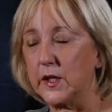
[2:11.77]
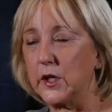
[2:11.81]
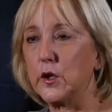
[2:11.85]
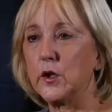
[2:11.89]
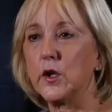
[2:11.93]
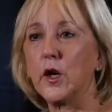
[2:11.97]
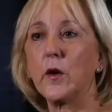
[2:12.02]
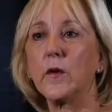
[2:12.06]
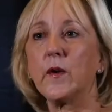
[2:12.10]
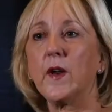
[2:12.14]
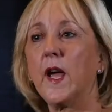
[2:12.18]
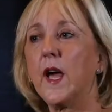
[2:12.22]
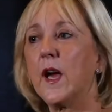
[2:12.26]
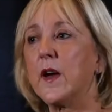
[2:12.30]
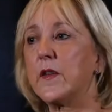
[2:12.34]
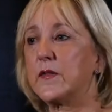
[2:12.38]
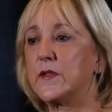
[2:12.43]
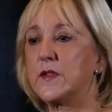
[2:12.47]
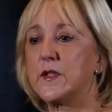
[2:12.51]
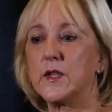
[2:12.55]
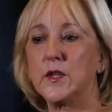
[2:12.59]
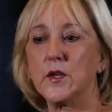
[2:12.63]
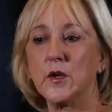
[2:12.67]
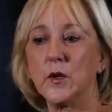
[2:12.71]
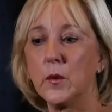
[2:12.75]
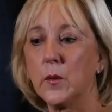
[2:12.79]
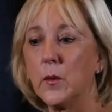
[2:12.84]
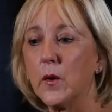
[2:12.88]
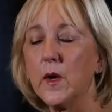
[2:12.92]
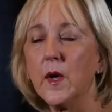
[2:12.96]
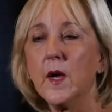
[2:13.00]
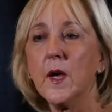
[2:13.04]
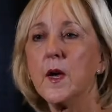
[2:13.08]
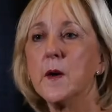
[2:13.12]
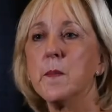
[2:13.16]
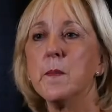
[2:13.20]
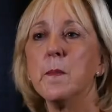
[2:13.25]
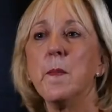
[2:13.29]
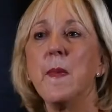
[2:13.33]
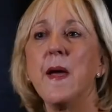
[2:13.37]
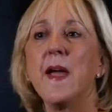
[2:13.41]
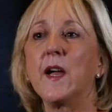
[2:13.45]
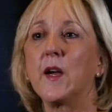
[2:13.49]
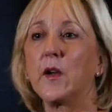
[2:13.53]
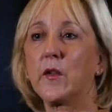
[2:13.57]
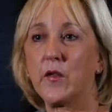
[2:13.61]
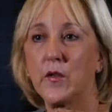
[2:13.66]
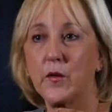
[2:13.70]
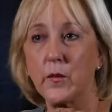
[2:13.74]
You don't have to
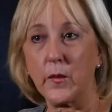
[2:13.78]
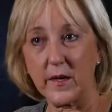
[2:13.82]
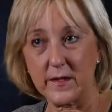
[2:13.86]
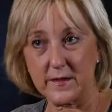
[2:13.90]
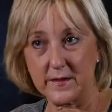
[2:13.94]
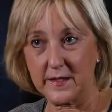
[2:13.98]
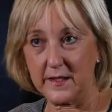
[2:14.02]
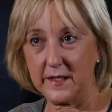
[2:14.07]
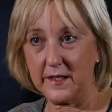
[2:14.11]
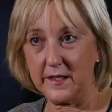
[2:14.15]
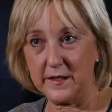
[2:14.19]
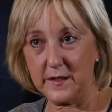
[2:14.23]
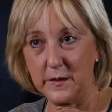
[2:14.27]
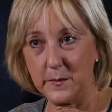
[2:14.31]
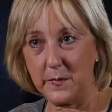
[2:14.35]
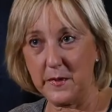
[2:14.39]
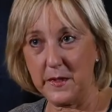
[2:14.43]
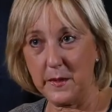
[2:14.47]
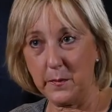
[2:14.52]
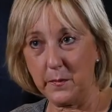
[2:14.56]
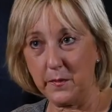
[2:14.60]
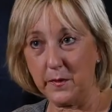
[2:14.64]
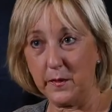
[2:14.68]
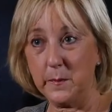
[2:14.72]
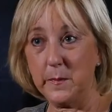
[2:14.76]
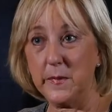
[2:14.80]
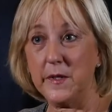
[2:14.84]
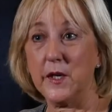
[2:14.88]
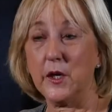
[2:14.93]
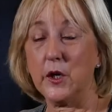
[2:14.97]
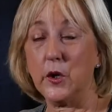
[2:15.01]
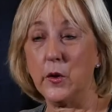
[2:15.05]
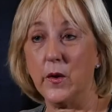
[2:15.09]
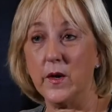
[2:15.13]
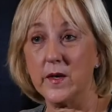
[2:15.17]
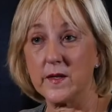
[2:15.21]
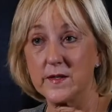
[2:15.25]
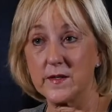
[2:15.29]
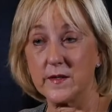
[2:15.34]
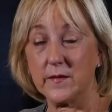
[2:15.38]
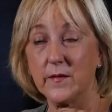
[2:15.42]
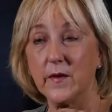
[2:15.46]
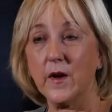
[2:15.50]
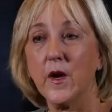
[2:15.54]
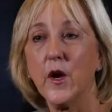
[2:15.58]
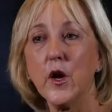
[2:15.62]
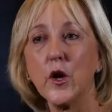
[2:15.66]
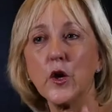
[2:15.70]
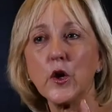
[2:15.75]
make threats against people and be aggressive.
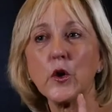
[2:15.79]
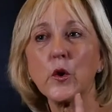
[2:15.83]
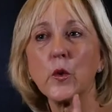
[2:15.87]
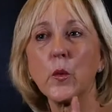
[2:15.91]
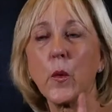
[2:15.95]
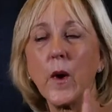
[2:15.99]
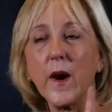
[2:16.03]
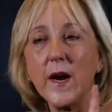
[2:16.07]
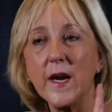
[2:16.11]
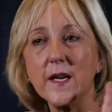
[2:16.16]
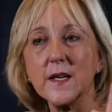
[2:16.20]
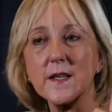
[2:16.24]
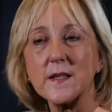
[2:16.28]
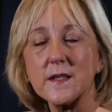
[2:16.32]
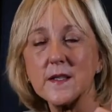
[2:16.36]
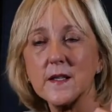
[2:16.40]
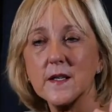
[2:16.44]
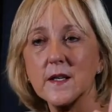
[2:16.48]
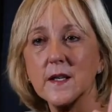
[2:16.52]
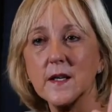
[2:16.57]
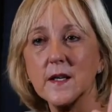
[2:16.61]
Great